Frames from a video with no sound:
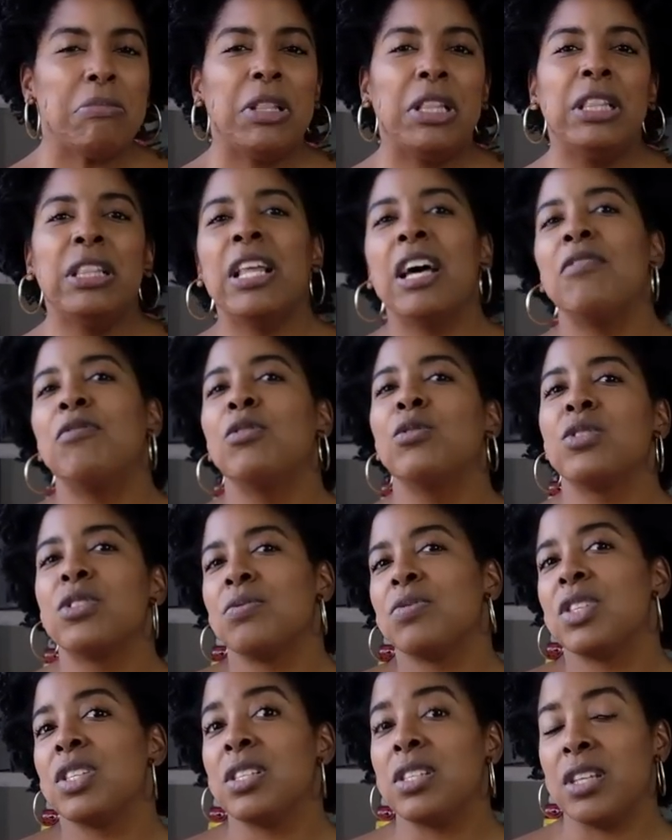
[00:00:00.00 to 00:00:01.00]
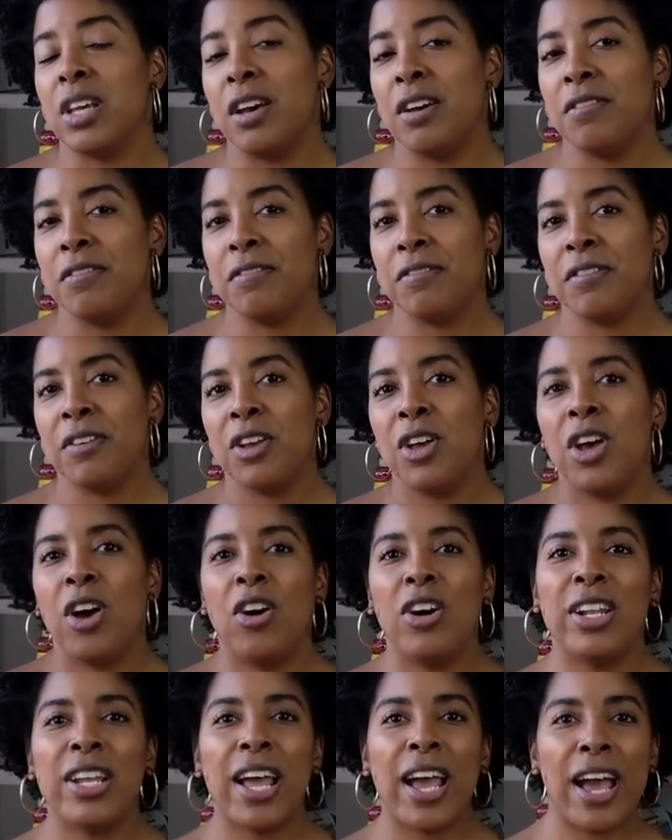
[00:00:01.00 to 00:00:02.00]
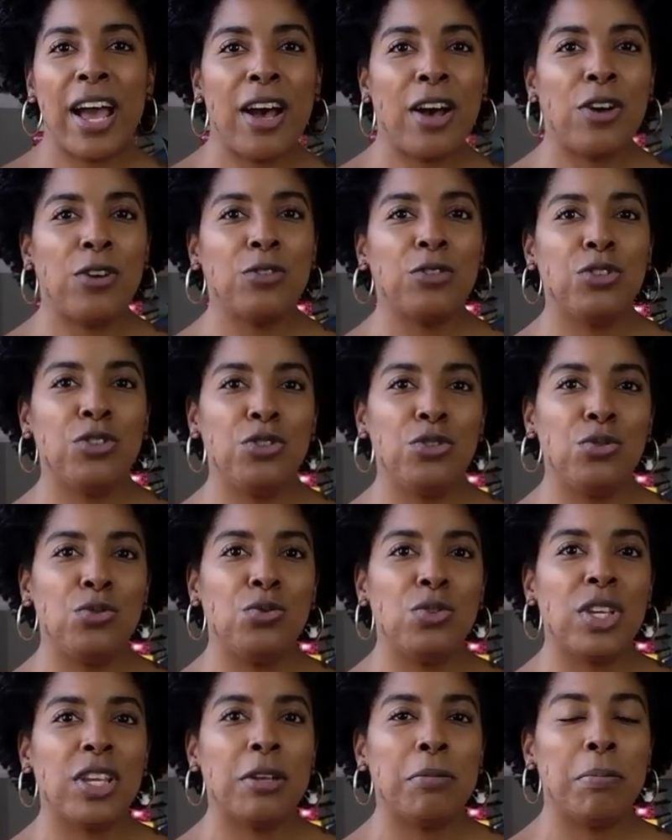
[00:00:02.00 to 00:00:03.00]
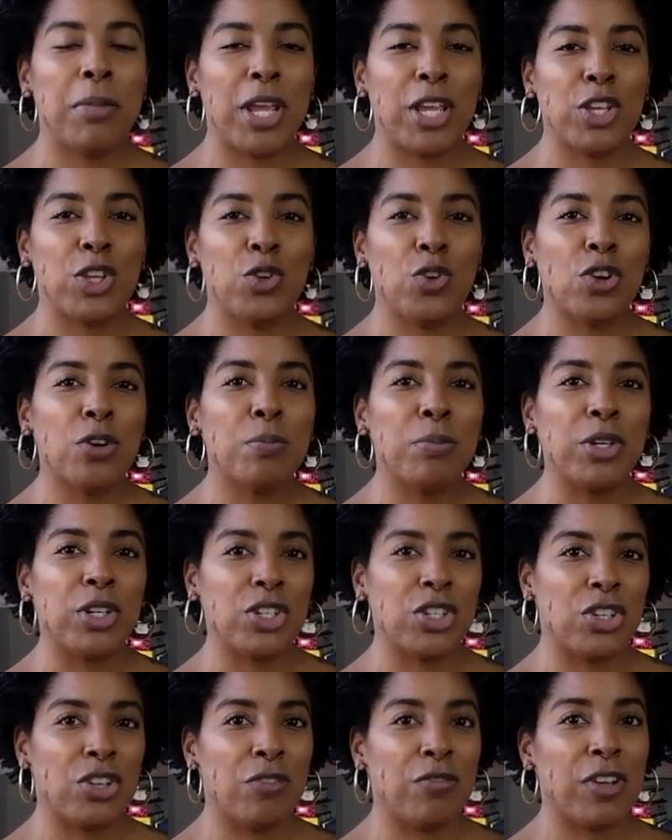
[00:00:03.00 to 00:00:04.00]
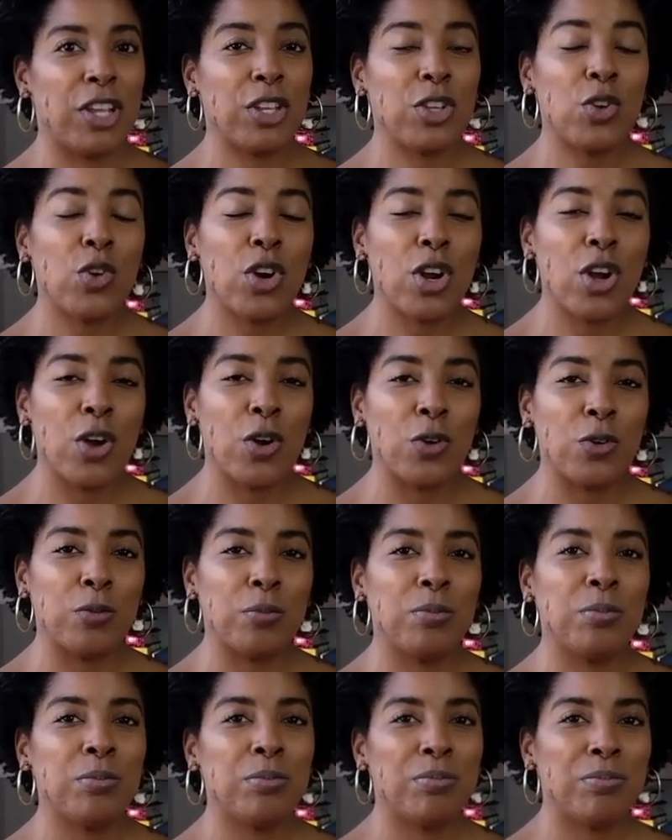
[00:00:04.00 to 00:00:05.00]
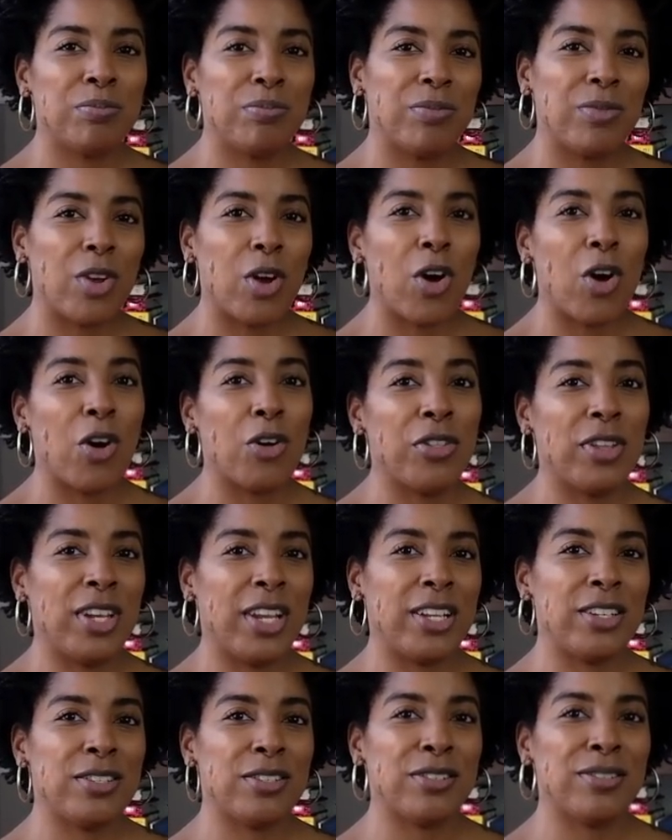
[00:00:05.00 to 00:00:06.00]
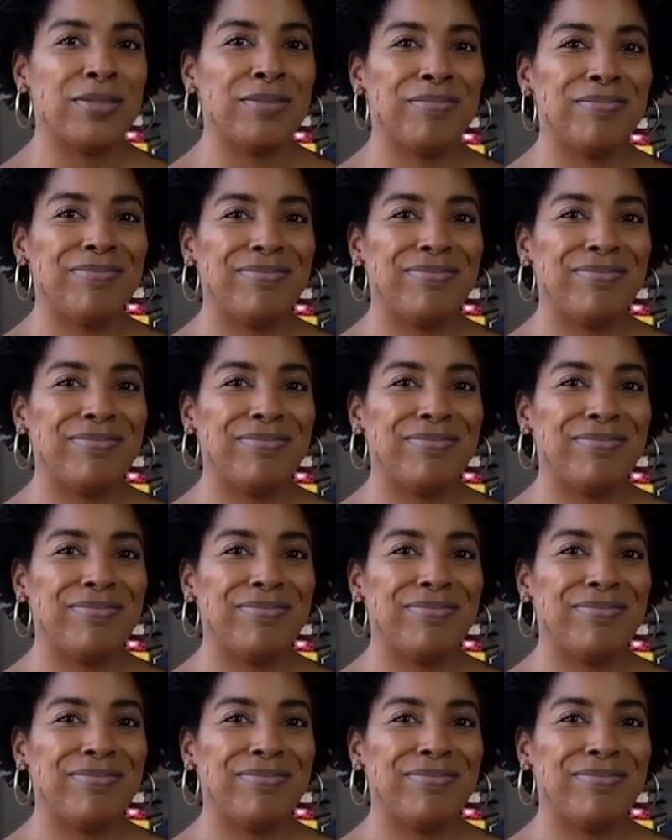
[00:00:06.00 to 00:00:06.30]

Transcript: levels of stuff on how you can make your bookshelf at your home all the nicer.